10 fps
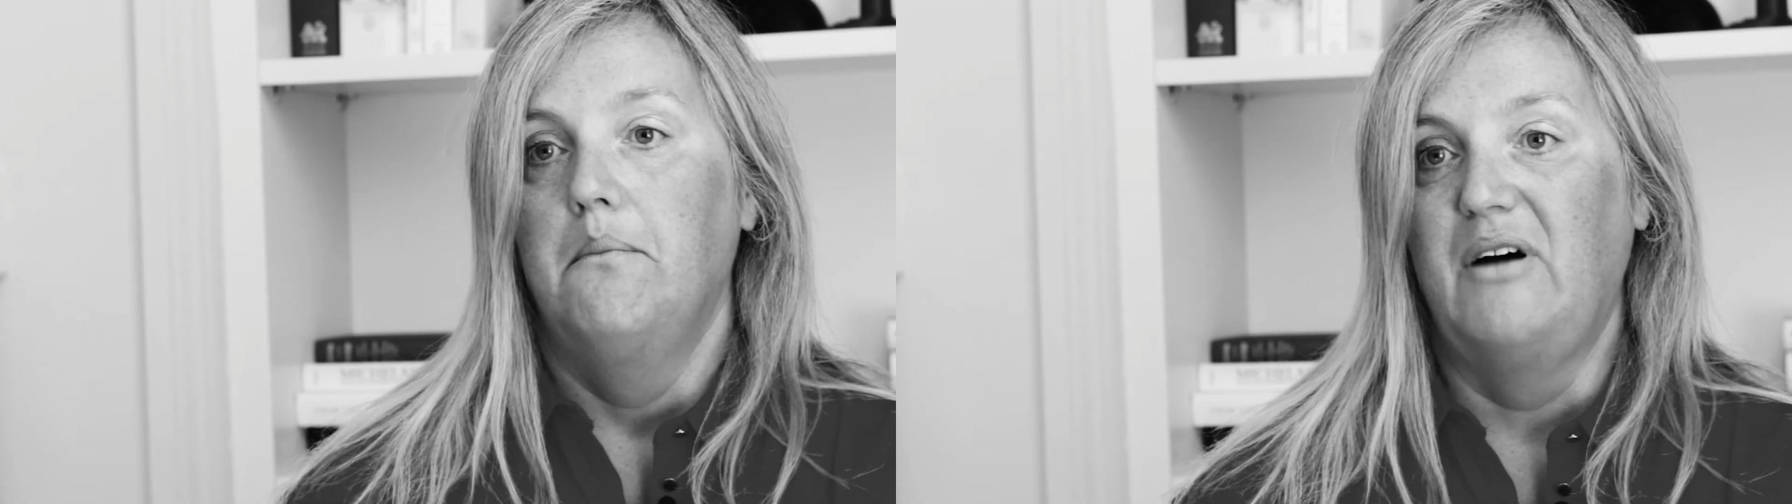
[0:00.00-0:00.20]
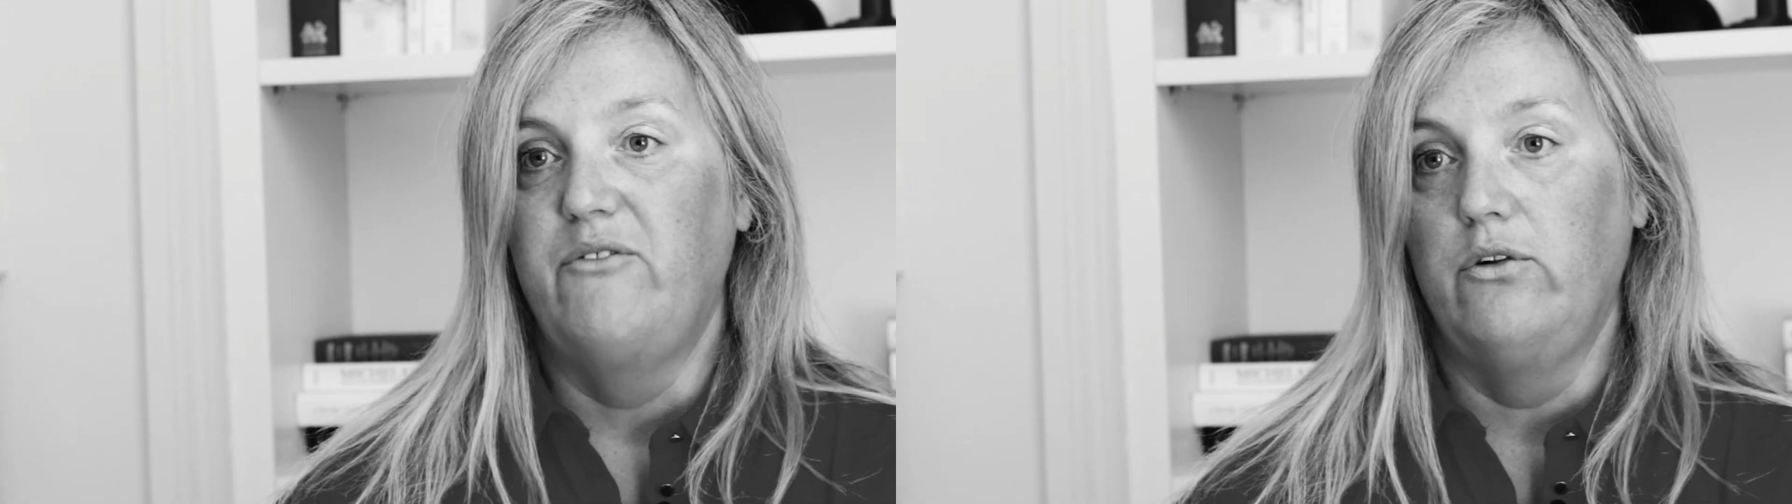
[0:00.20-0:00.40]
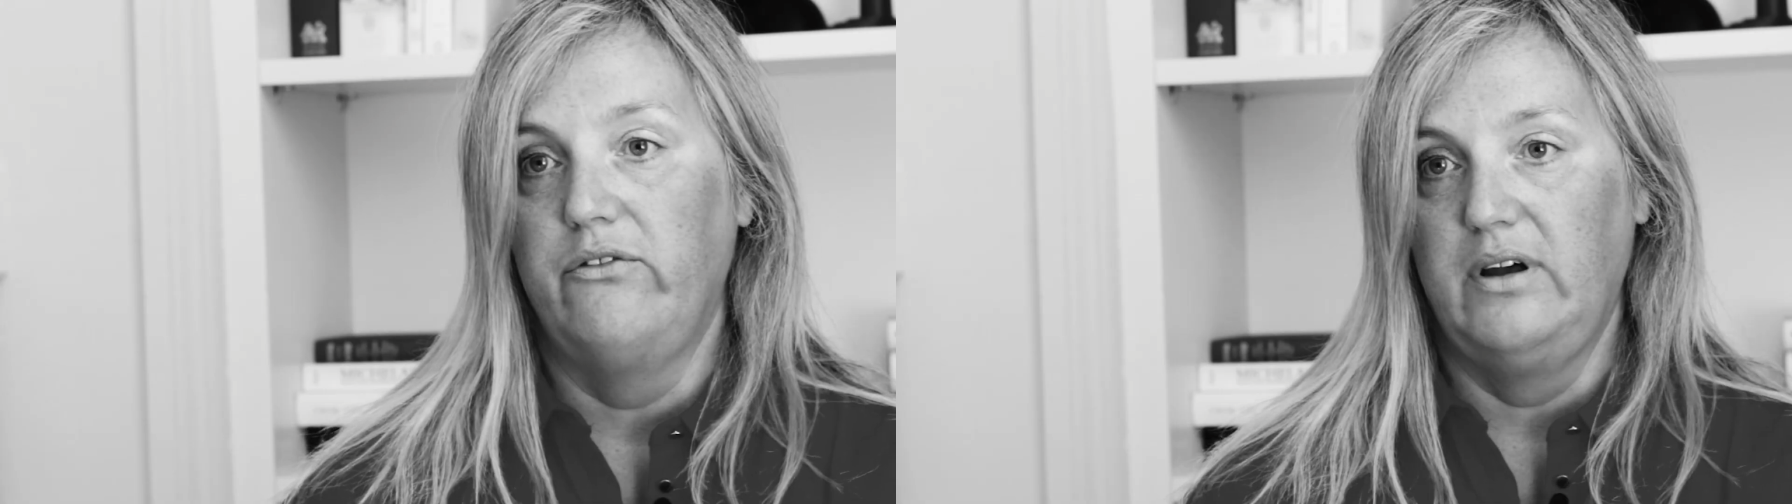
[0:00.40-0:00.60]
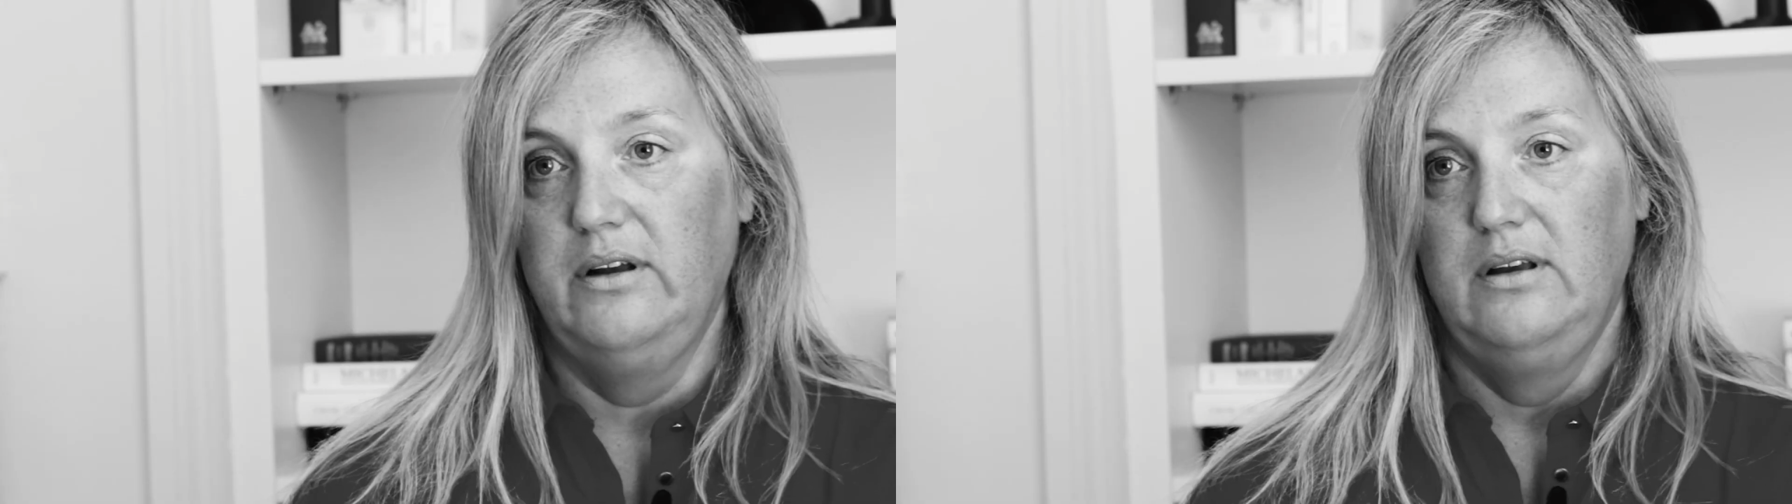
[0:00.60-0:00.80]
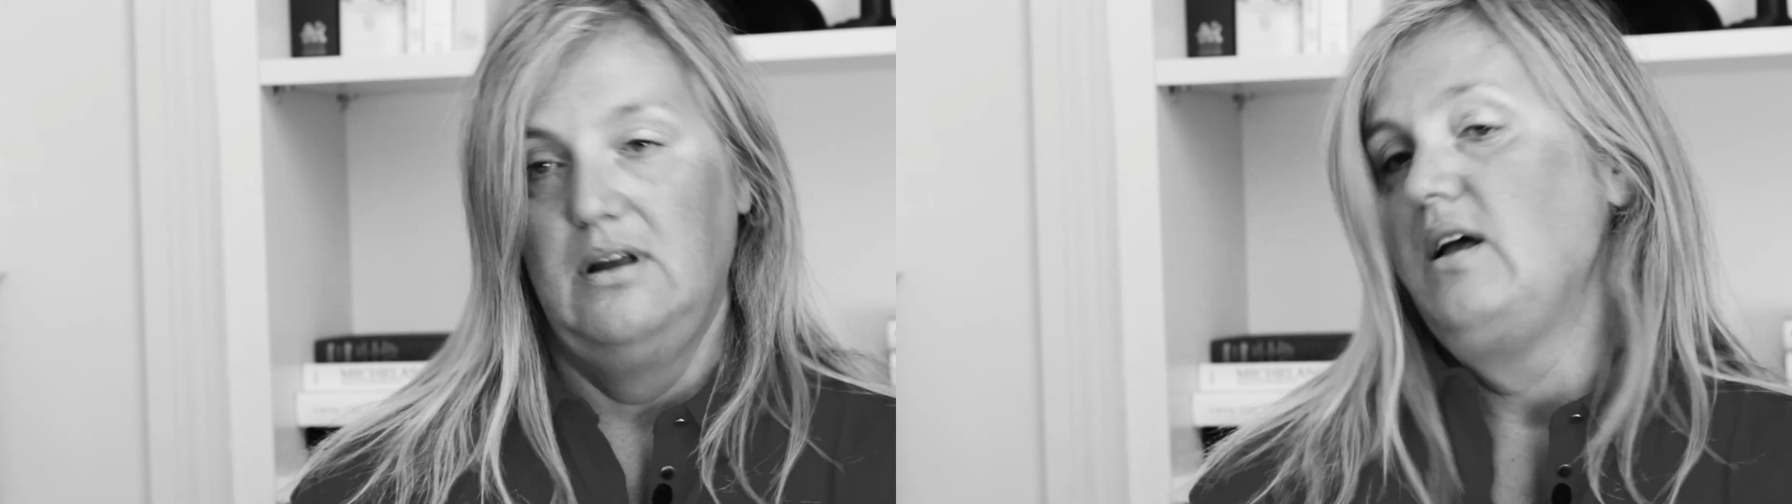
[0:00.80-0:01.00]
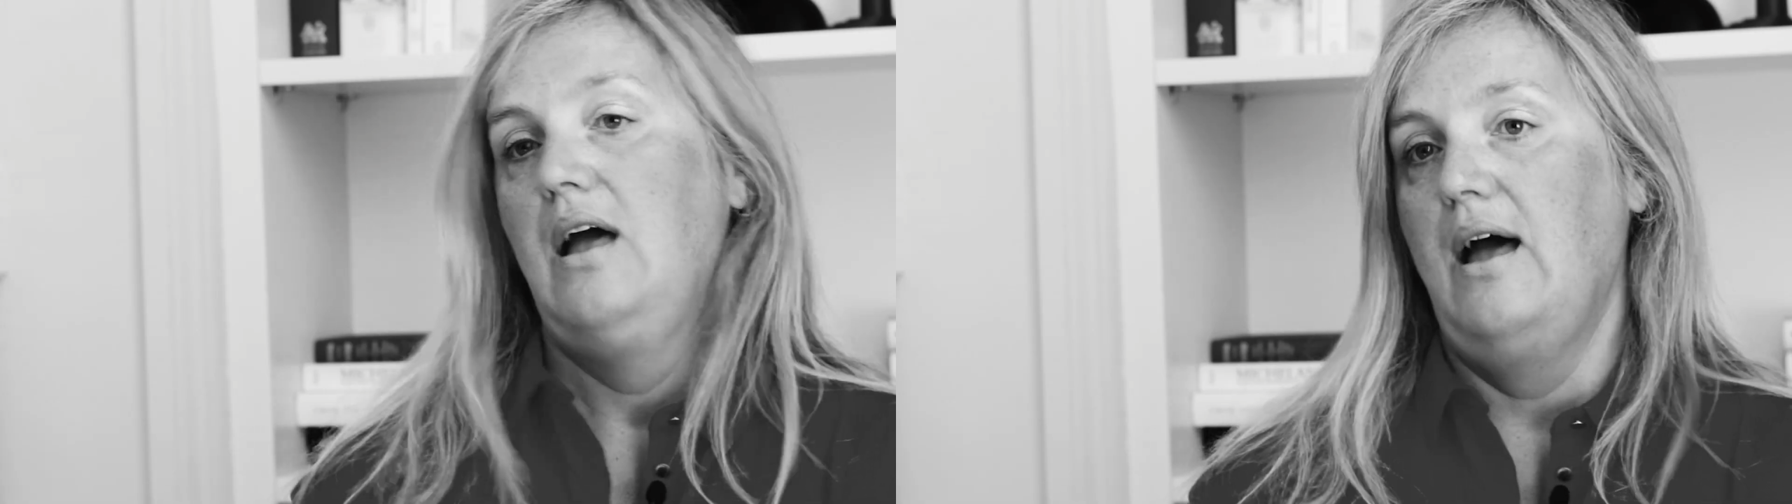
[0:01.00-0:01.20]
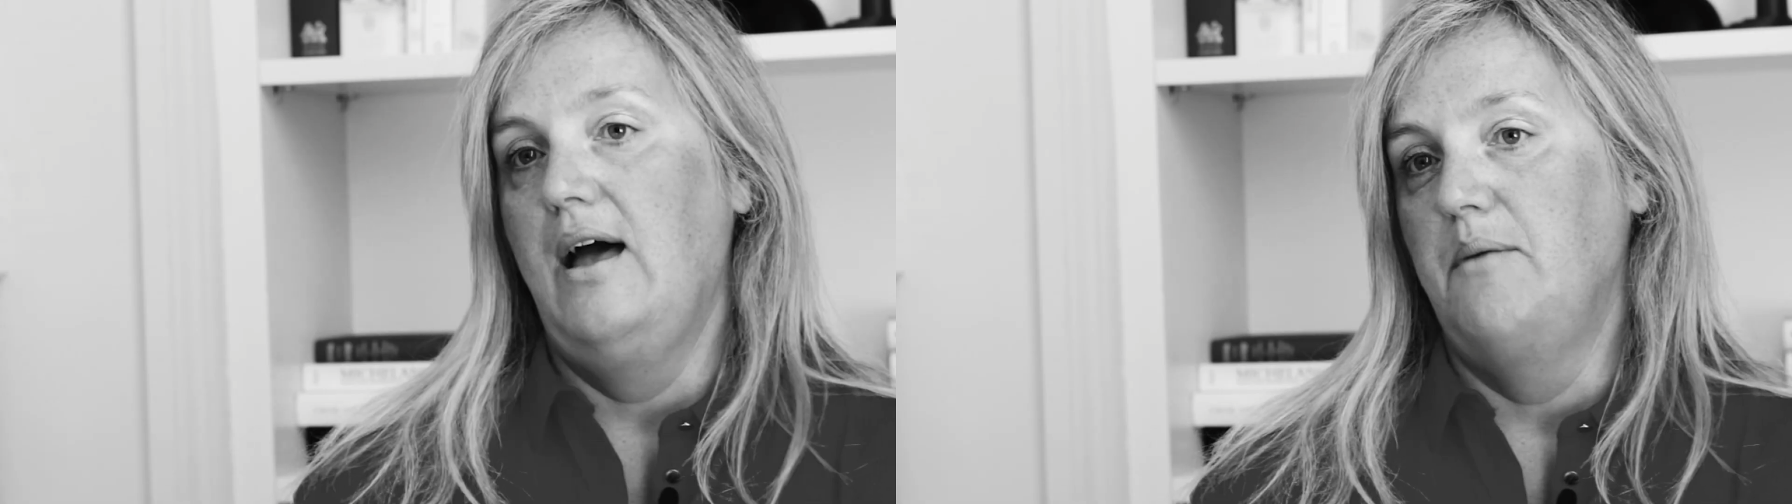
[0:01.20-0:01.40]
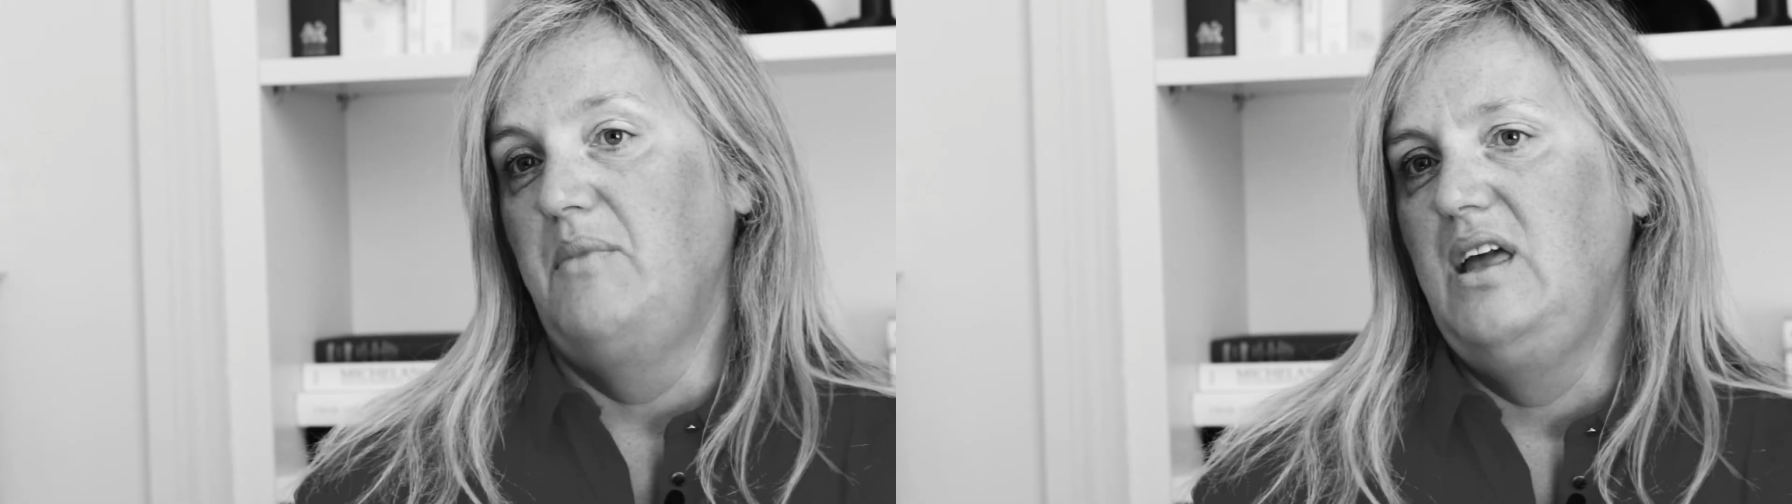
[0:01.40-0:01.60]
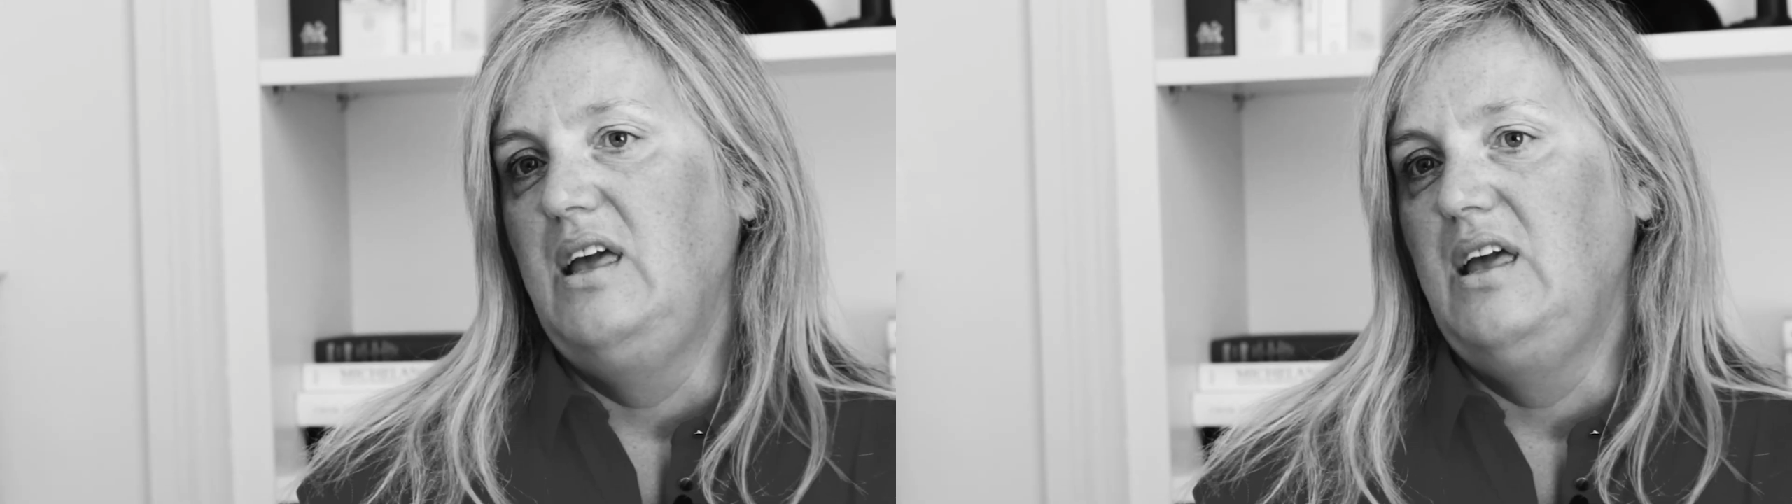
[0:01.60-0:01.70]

my vulva. It